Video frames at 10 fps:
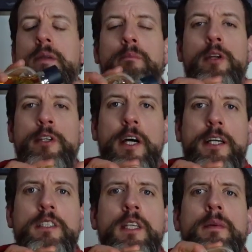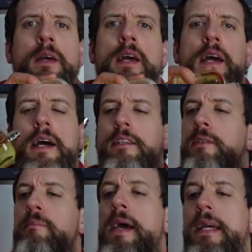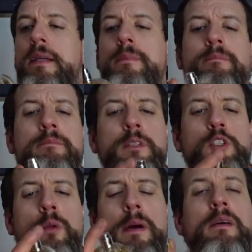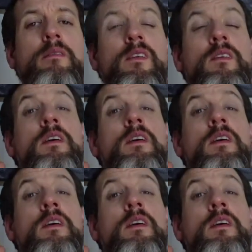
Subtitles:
modernized. And to me, it's all about